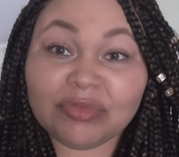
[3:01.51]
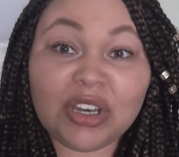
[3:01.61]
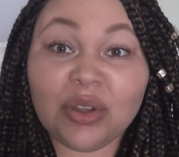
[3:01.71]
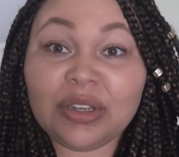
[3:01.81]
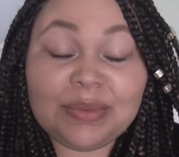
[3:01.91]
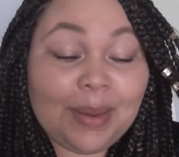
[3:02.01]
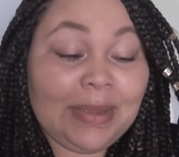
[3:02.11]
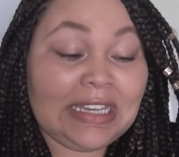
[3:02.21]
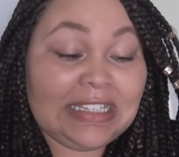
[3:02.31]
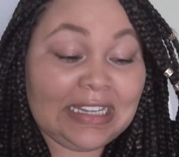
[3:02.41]
no, I
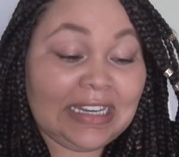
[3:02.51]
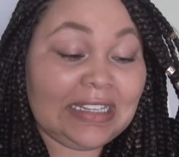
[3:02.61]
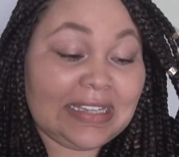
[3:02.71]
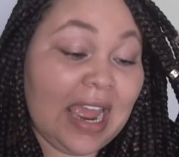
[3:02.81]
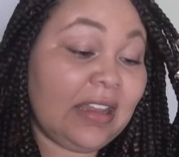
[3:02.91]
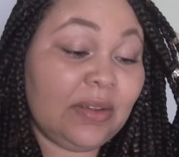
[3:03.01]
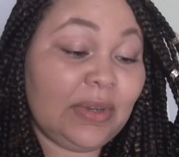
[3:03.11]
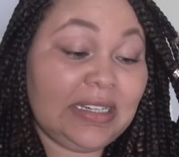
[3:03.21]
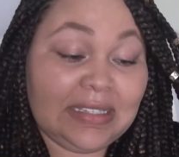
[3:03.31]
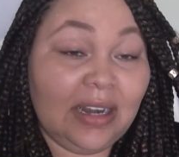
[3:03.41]
mean, it did exactly
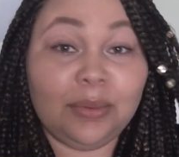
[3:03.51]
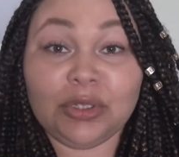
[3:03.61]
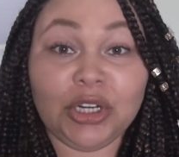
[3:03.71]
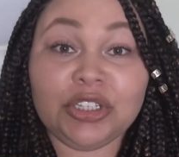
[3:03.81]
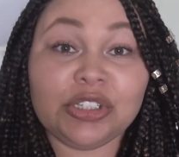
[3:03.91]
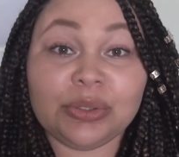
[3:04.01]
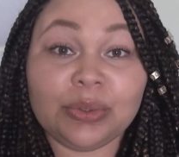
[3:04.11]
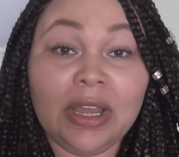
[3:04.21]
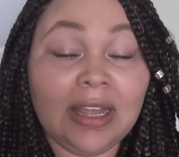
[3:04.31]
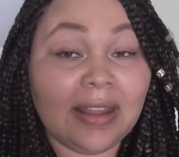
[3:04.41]
what it said it was gonna do.
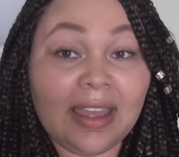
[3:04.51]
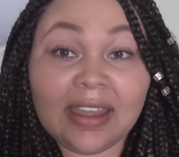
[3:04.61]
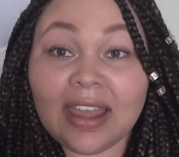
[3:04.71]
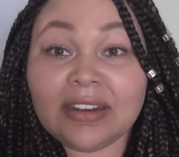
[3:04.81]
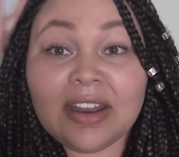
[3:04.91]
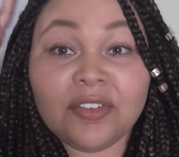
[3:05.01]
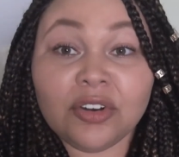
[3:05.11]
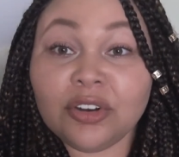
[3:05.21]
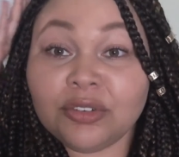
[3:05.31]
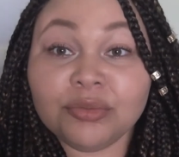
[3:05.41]
Like, I
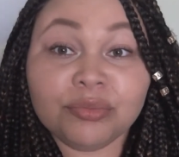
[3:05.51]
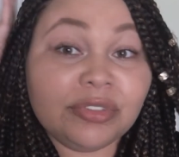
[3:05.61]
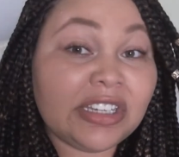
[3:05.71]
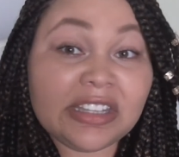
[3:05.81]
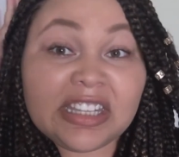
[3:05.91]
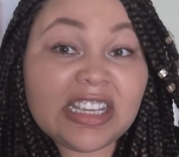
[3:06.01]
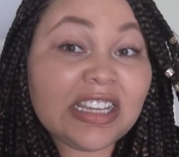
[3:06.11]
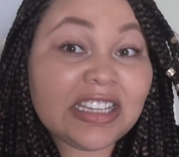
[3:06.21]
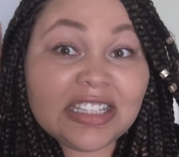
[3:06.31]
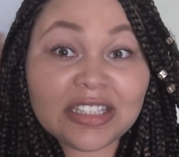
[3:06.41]
never did
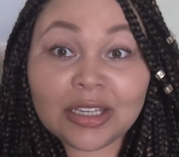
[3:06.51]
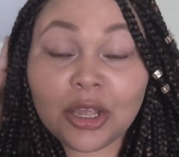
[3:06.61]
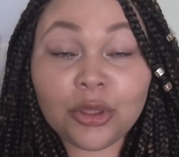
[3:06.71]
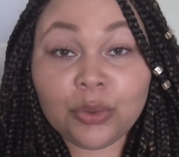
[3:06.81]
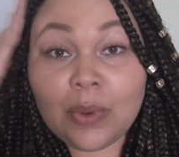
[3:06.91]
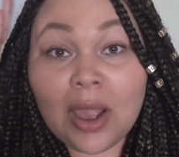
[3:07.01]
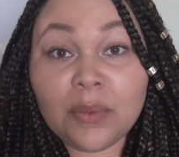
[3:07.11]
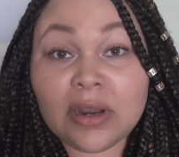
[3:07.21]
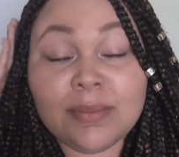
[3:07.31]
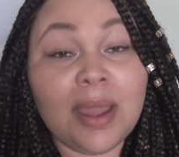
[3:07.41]
this throughout
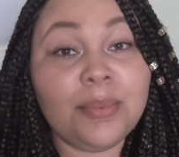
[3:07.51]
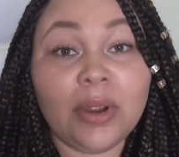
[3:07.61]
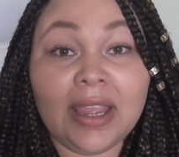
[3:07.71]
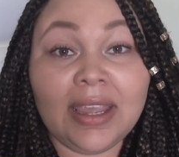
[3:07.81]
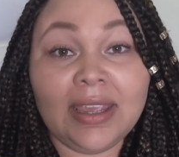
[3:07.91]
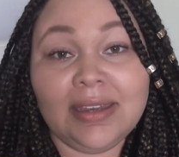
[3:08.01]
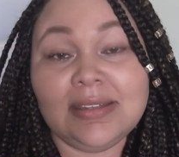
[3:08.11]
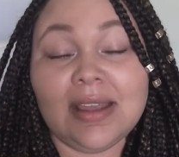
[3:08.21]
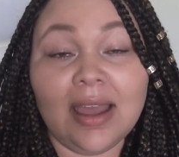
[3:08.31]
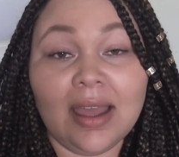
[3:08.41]
wearing my
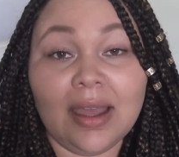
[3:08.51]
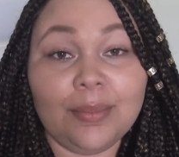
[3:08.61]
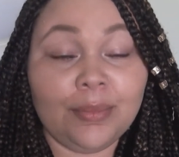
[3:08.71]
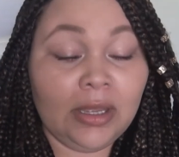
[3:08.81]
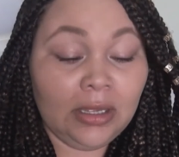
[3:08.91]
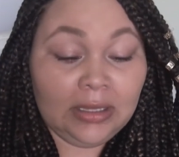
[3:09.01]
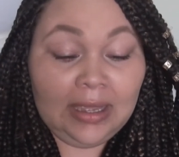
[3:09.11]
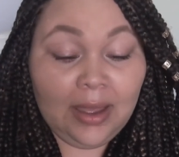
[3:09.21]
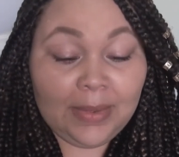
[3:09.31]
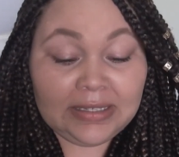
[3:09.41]
braids.
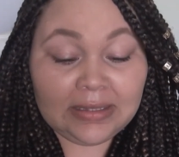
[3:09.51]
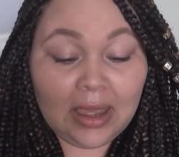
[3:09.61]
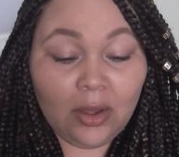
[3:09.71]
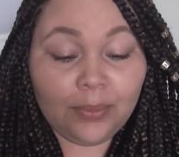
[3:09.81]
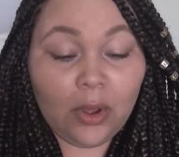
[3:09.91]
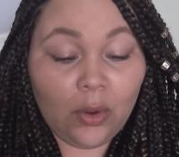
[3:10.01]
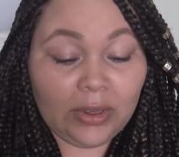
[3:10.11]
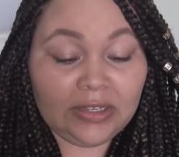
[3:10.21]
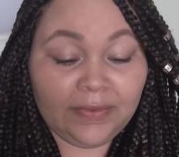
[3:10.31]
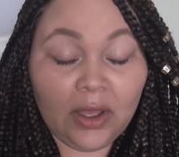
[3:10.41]
Yeah, my scalp
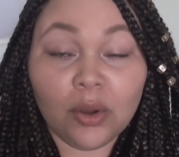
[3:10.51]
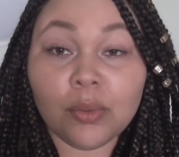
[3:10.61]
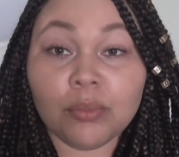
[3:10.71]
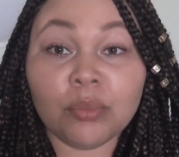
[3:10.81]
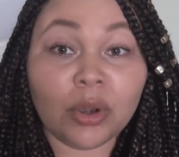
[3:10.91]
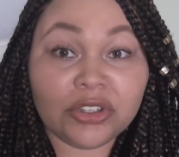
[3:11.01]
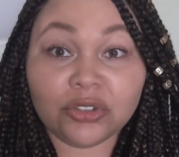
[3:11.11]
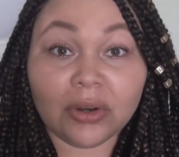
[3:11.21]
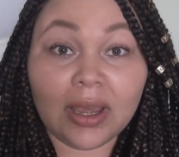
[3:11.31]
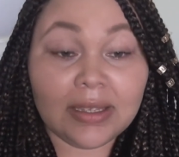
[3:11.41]
always felt
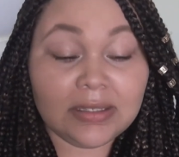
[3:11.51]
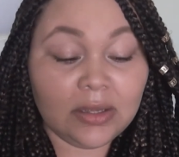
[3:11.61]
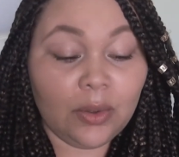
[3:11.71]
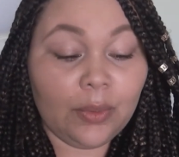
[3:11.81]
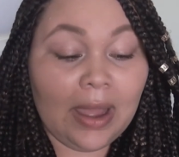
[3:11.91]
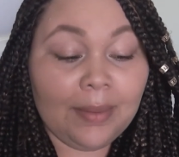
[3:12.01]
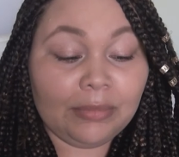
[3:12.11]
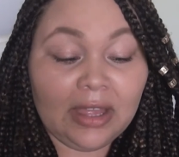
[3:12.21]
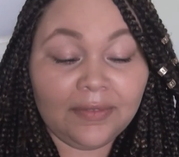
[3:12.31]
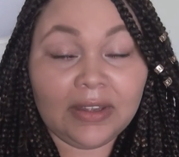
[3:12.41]
moisturized, so I'm
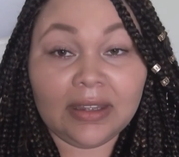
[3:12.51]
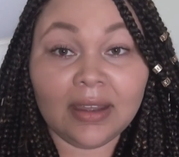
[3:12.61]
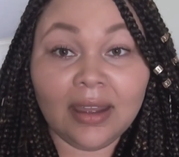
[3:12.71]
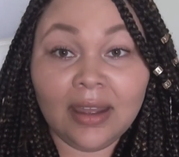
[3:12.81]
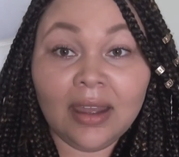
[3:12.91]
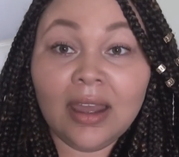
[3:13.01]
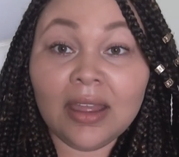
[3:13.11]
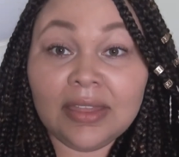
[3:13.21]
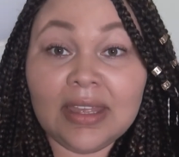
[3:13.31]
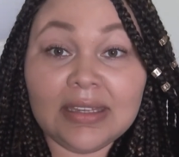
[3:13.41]
loving
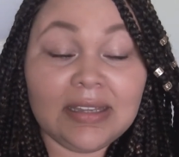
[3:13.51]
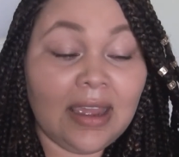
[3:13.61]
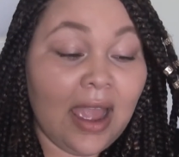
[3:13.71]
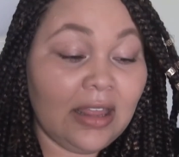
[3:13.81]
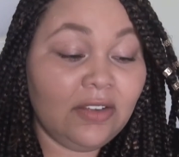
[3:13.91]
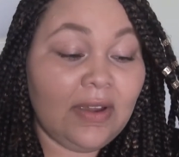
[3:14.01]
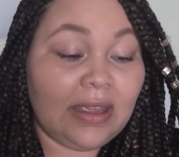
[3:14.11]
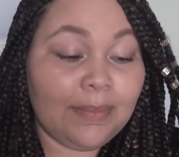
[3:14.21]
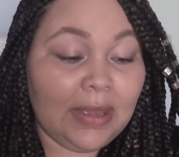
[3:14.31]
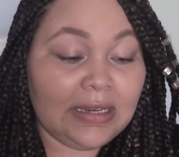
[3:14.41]
this. I highly
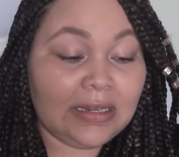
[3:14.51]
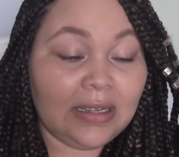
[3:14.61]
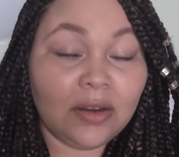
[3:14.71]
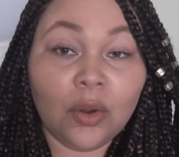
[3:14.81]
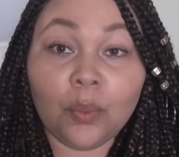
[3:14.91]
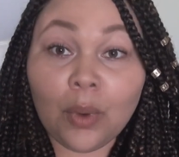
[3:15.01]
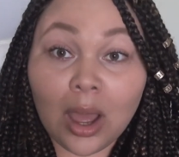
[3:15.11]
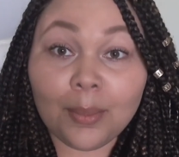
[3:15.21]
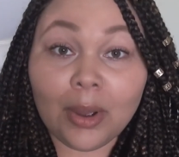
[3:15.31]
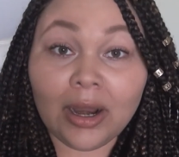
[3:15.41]
recommend it.
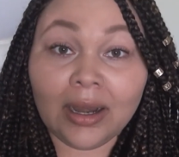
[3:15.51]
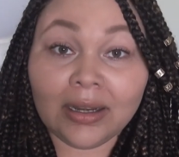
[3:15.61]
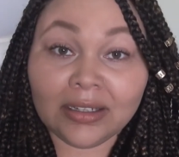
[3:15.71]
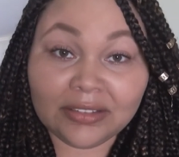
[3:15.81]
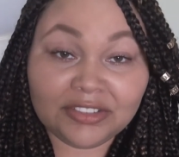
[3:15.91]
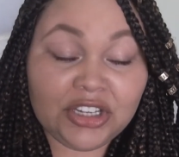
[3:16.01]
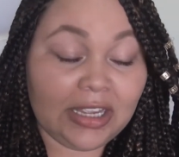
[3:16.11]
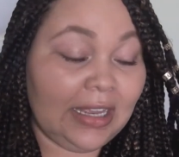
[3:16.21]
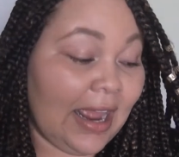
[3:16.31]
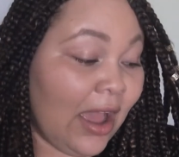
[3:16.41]
Walmart,
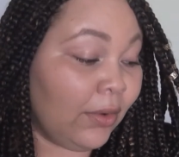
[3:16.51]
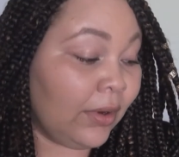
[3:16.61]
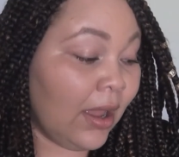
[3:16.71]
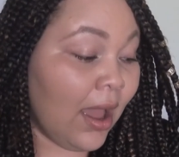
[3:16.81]
check it out.